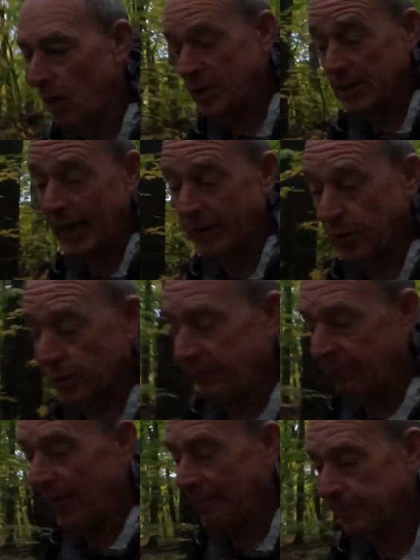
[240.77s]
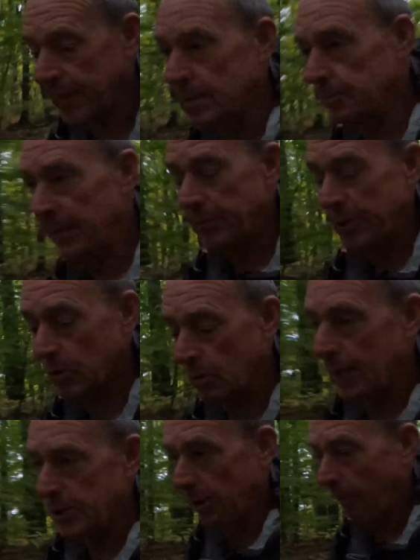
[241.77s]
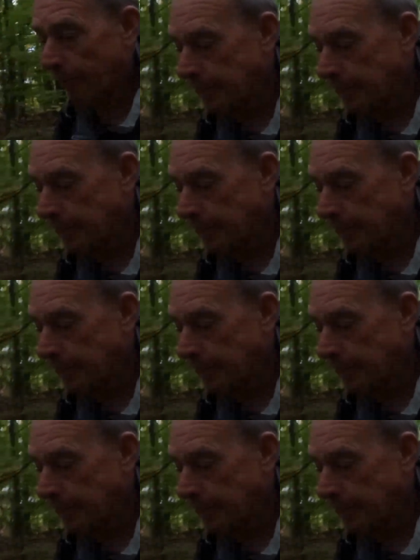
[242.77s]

what's that, 35 bucks maybe US.